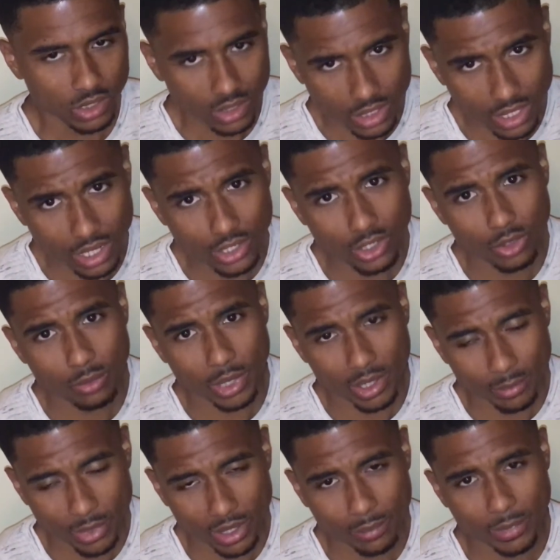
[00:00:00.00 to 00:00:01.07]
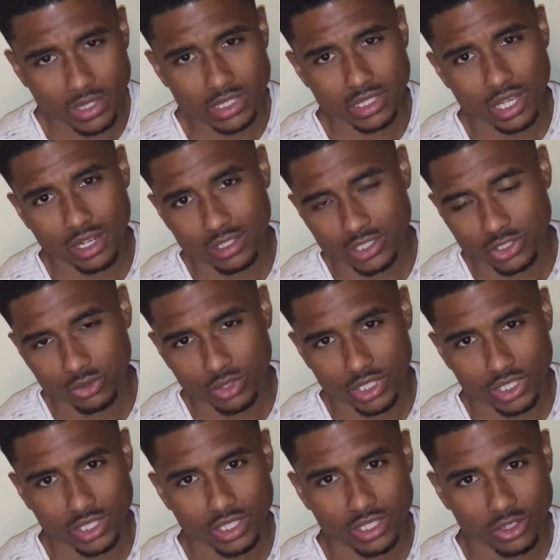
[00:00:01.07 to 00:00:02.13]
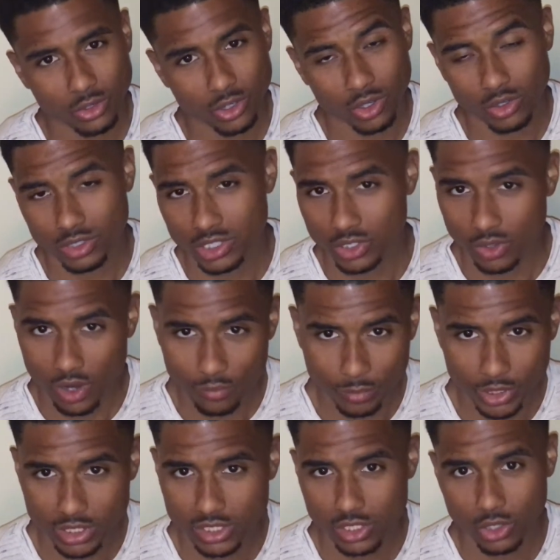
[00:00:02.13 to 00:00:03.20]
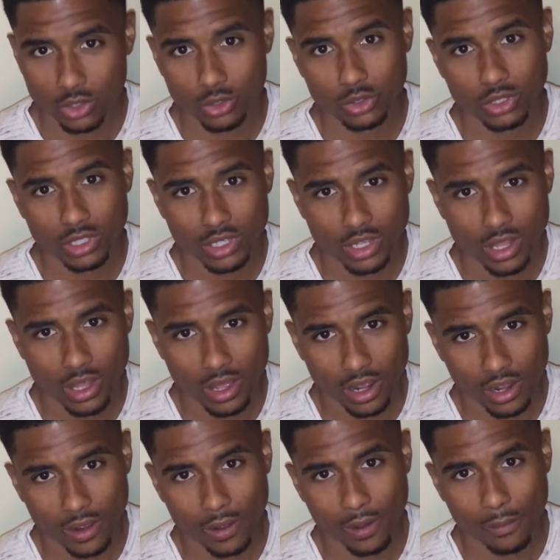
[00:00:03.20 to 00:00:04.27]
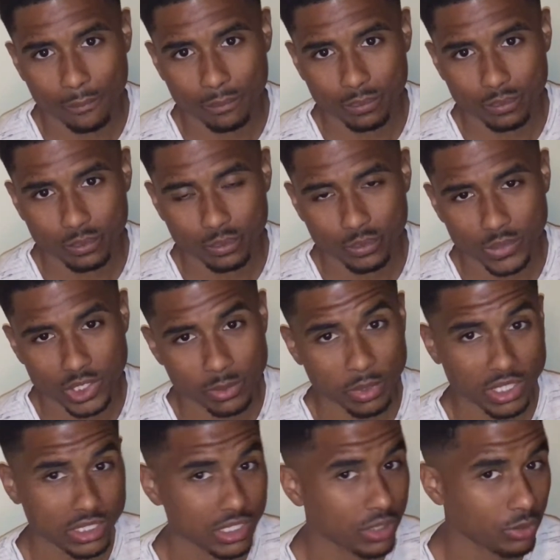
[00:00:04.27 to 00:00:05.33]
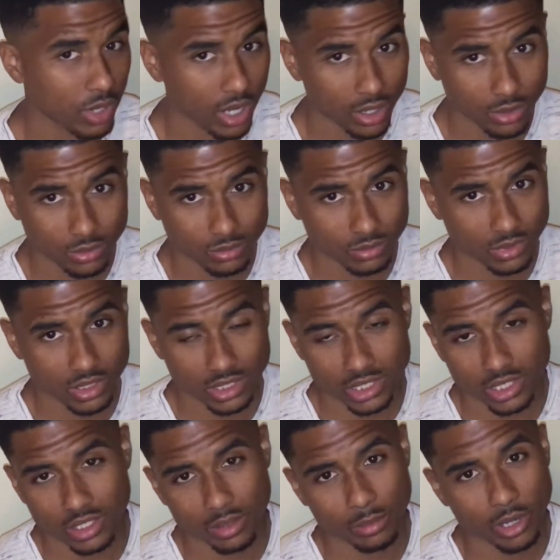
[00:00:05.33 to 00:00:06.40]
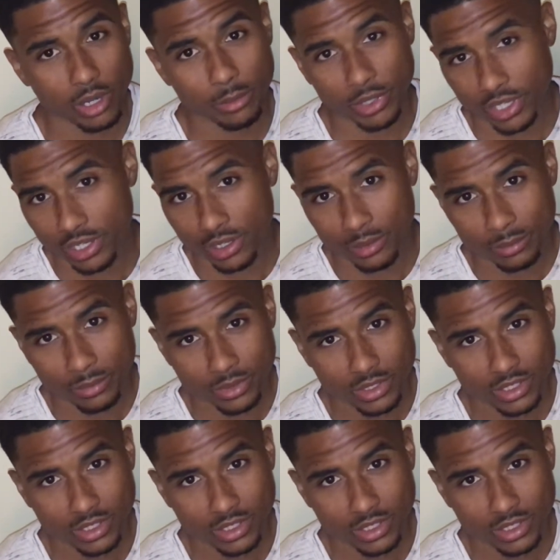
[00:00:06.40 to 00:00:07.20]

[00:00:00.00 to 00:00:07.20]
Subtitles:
and I know my style is unique, or so I've been told, um, especially around the city of Birmingham.